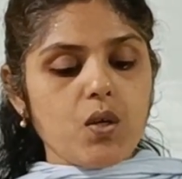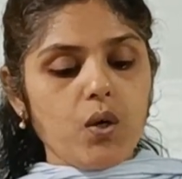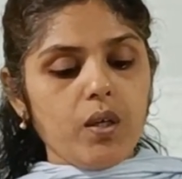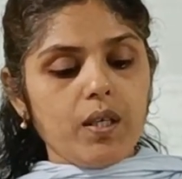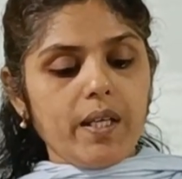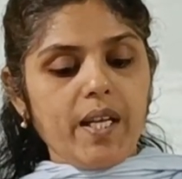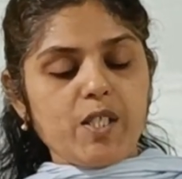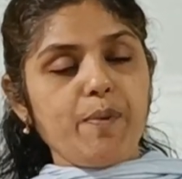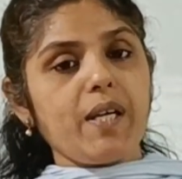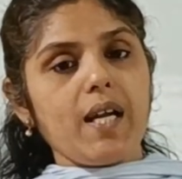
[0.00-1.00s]
So
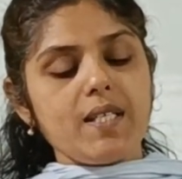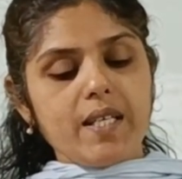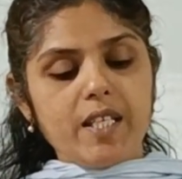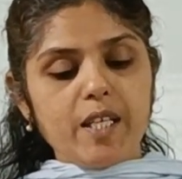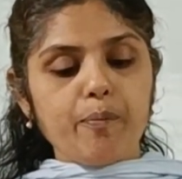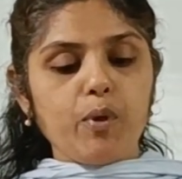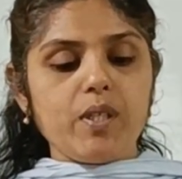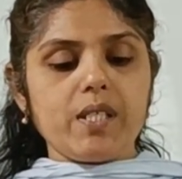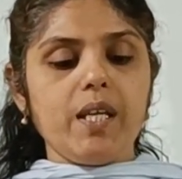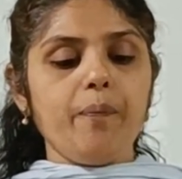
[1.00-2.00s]
Lakshmi Kant's Indian
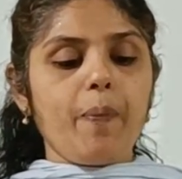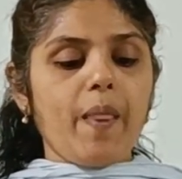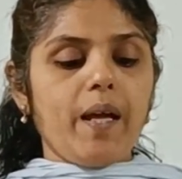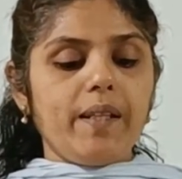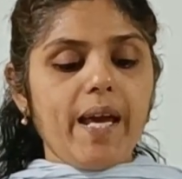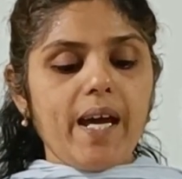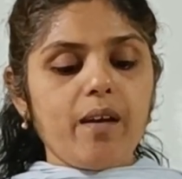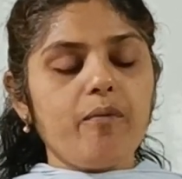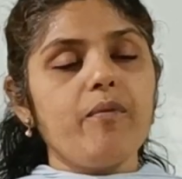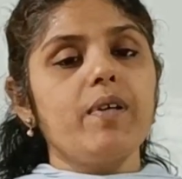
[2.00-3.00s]
Polity,
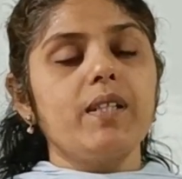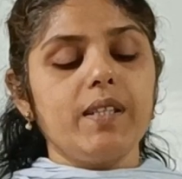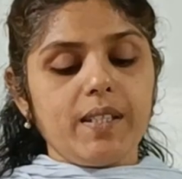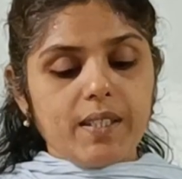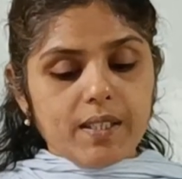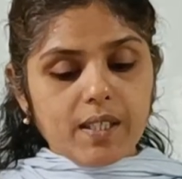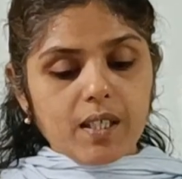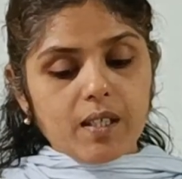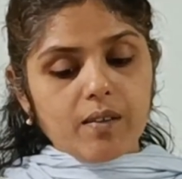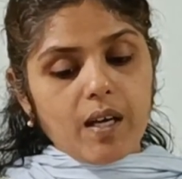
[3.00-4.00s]
there
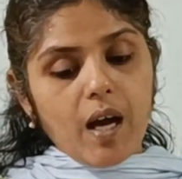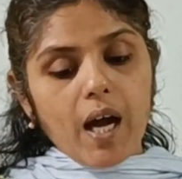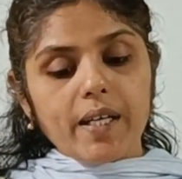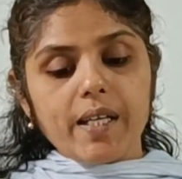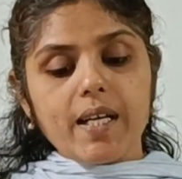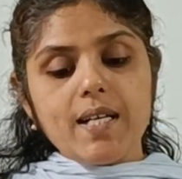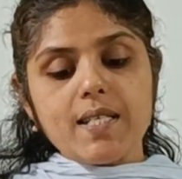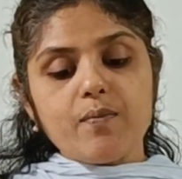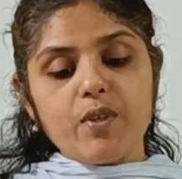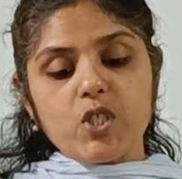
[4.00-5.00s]
the
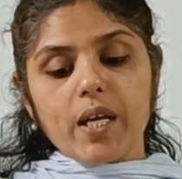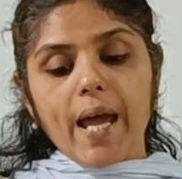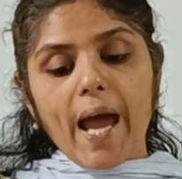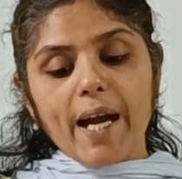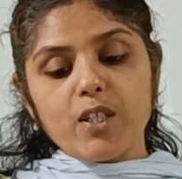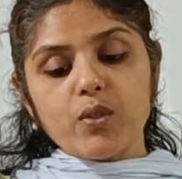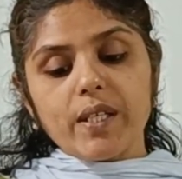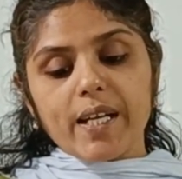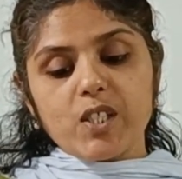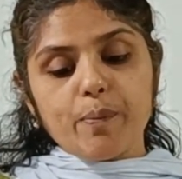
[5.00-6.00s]
articles which are added to
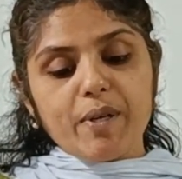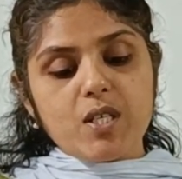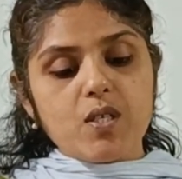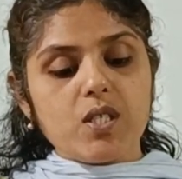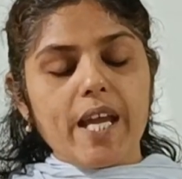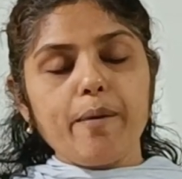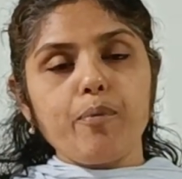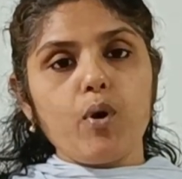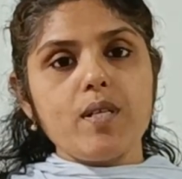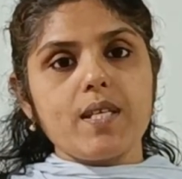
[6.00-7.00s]
directive principles of state
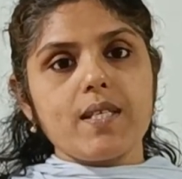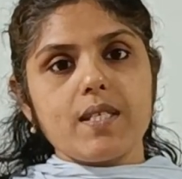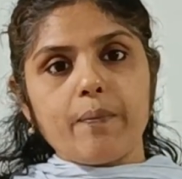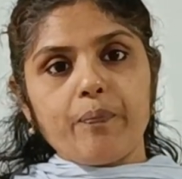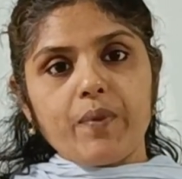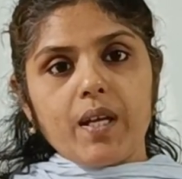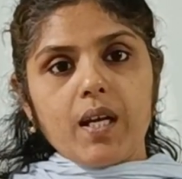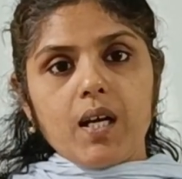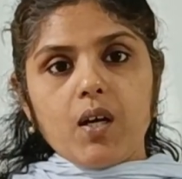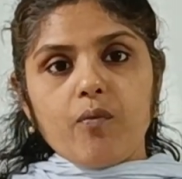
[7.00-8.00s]
policies.
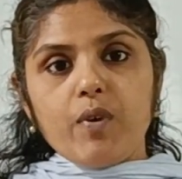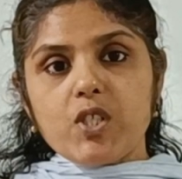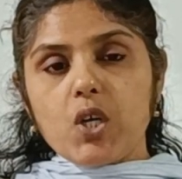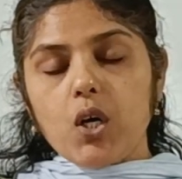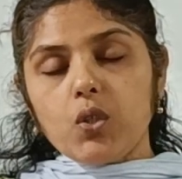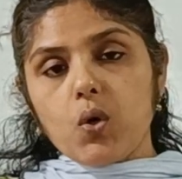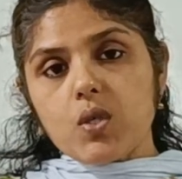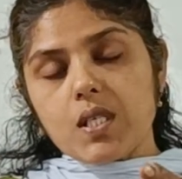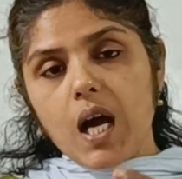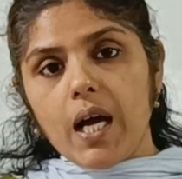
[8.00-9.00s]
Which are
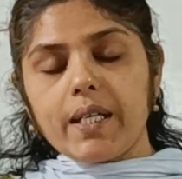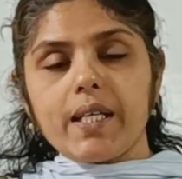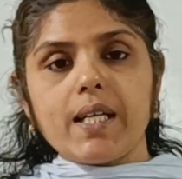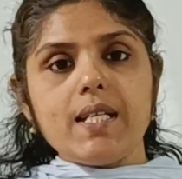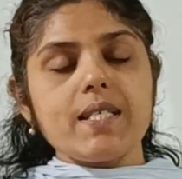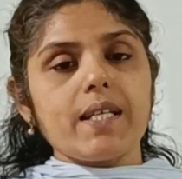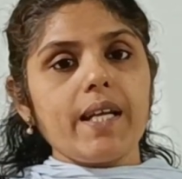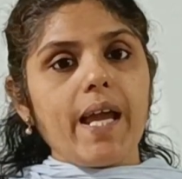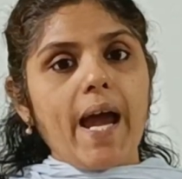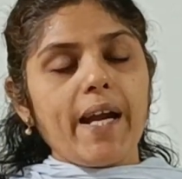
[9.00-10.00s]
those articles
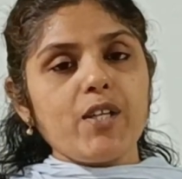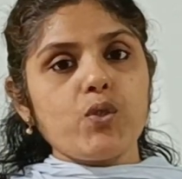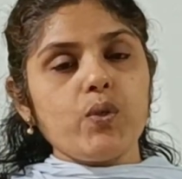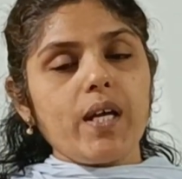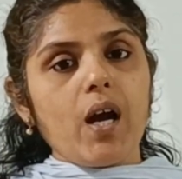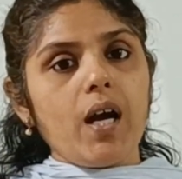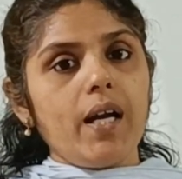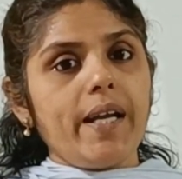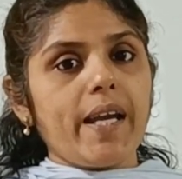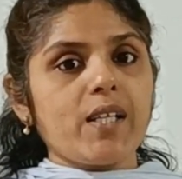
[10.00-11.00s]
added to
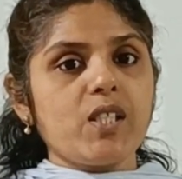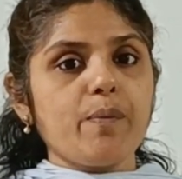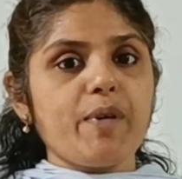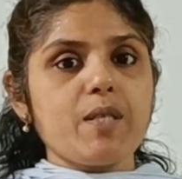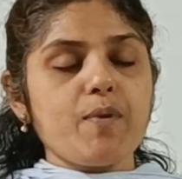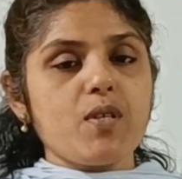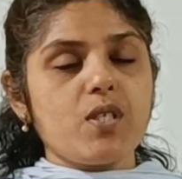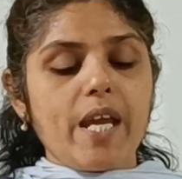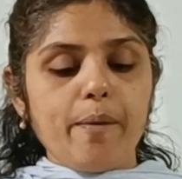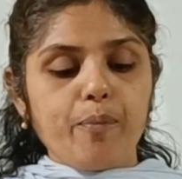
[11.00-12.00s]
directive principles of
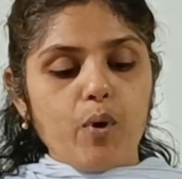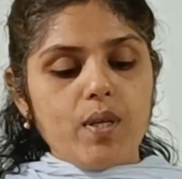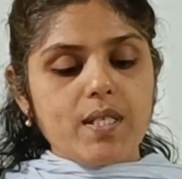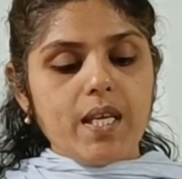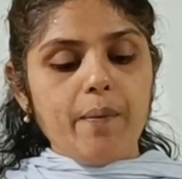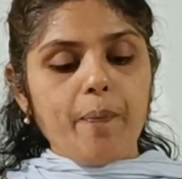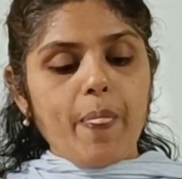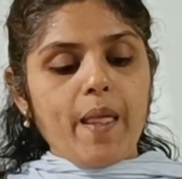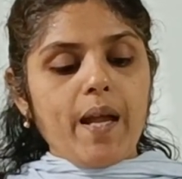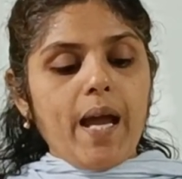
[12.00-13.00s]
state
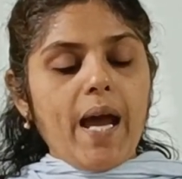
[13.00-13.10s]
policy